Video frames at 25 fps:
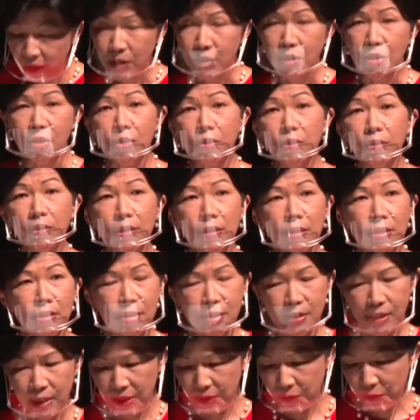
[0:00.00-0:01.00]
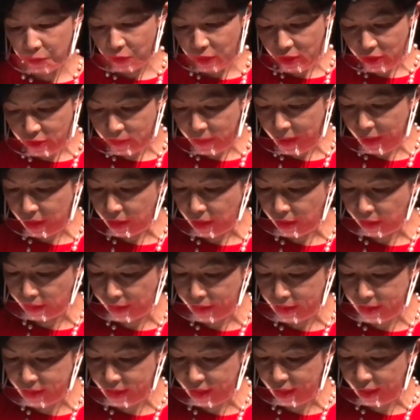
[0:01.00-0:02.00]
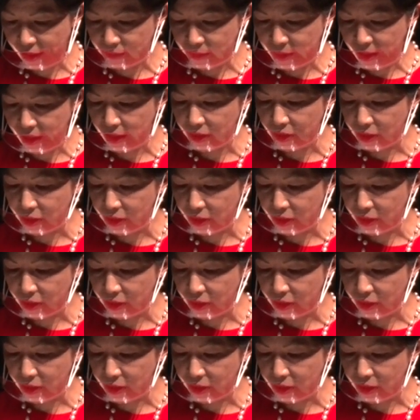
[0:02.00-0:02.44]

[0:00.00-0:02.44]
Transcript: During this time, one of my colleagues gave me a